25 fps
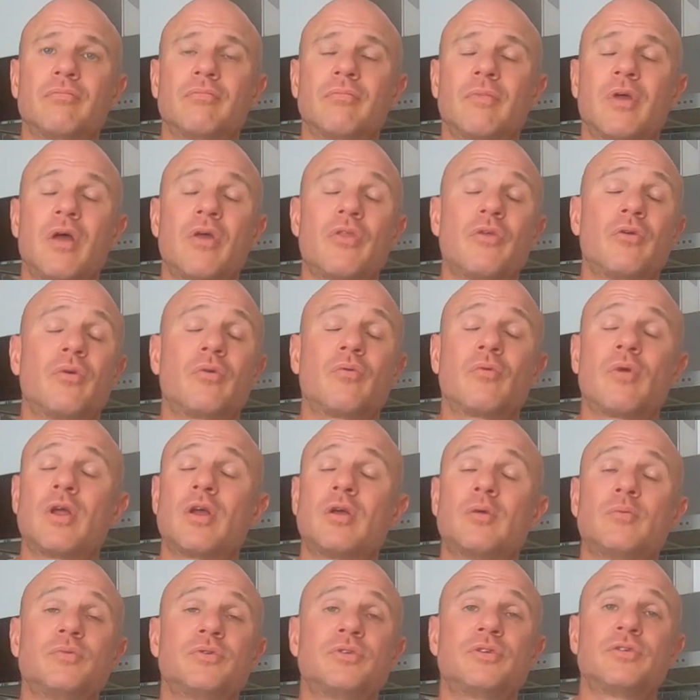Other
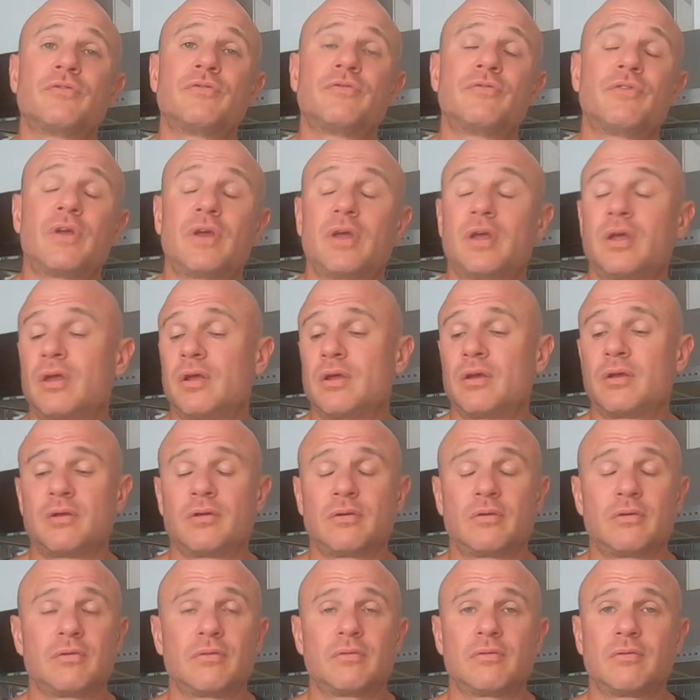realms of
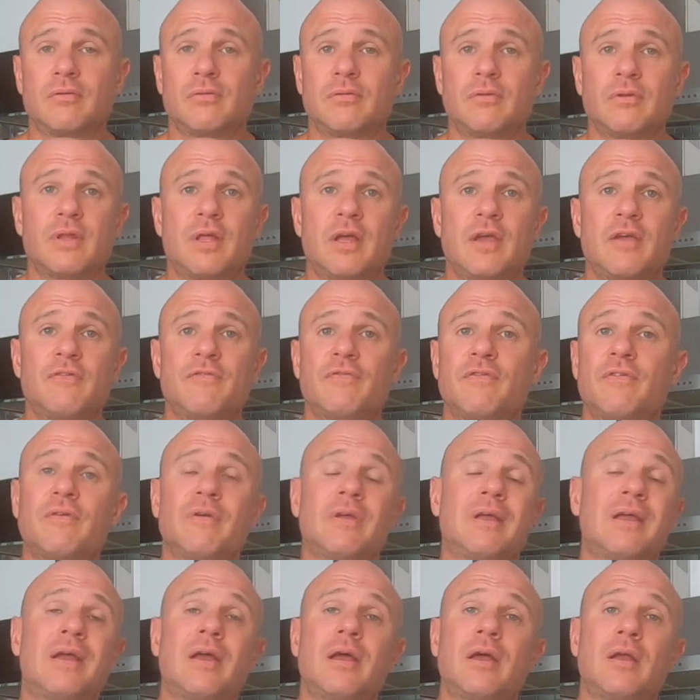life,
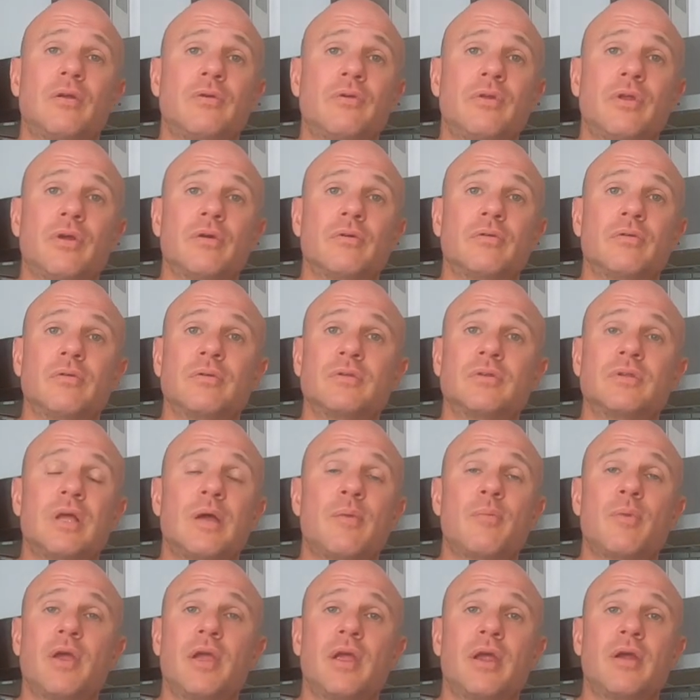I don't know.
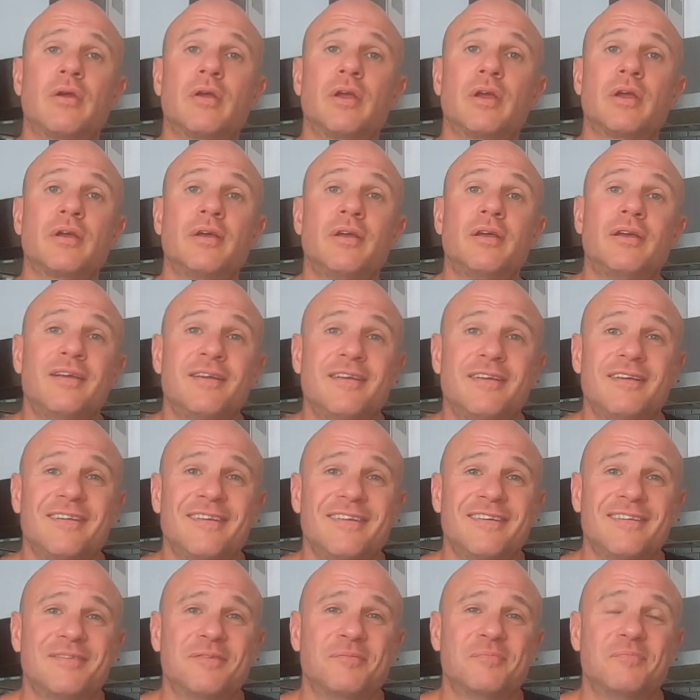Not my area.
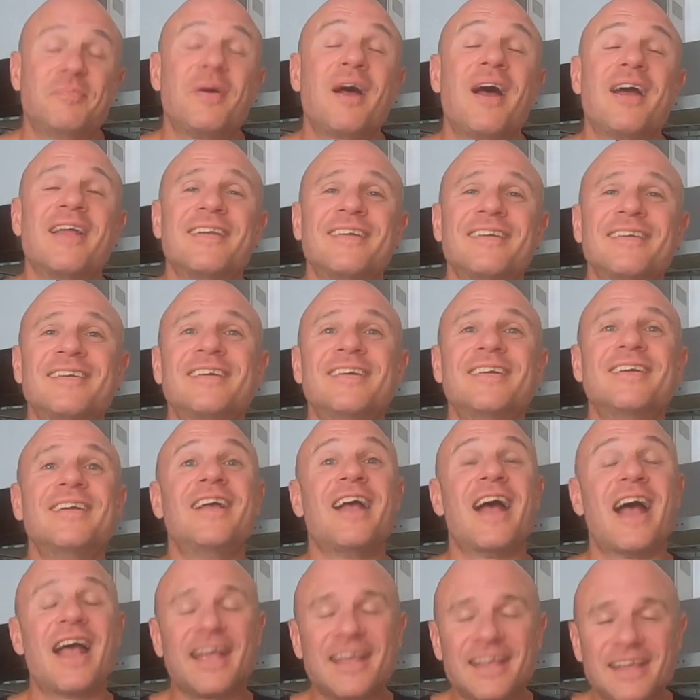But
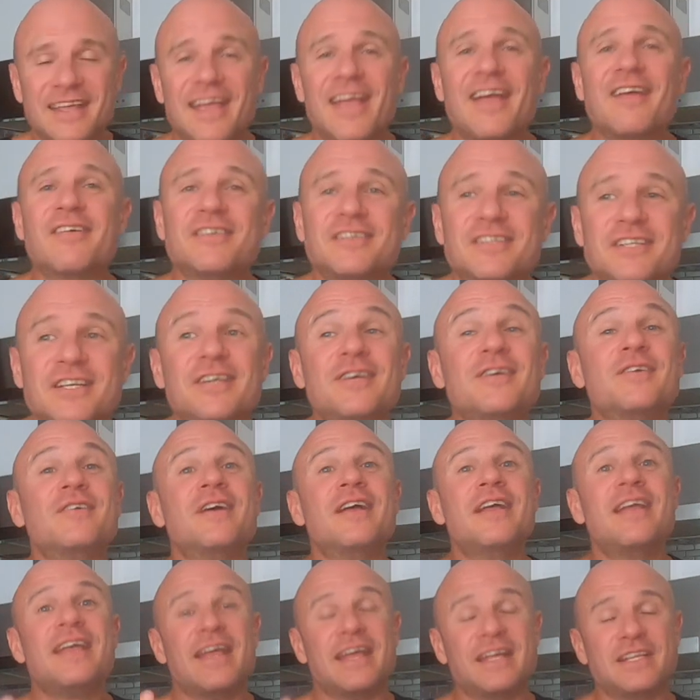I can guarantee
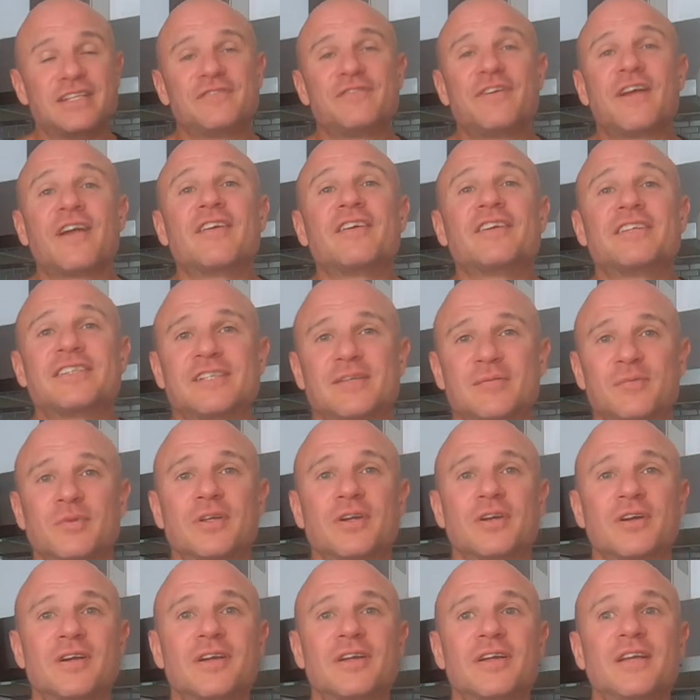you it's very
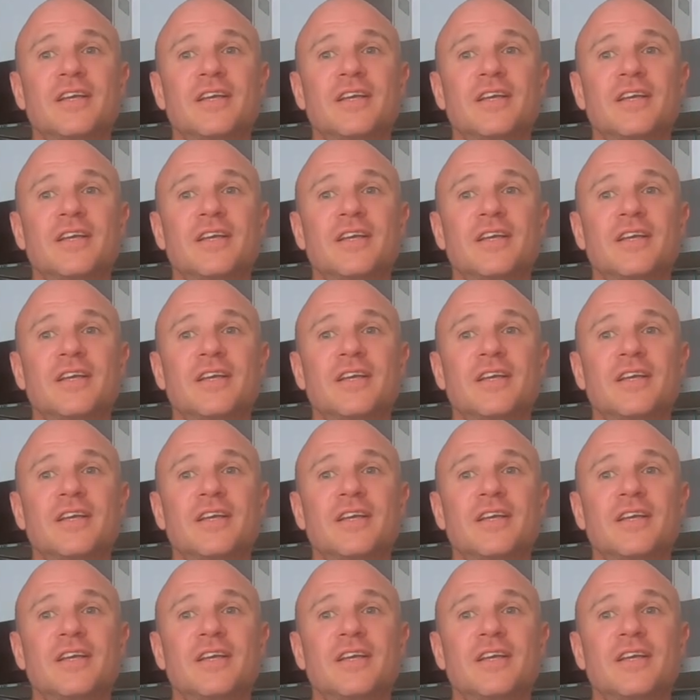similar.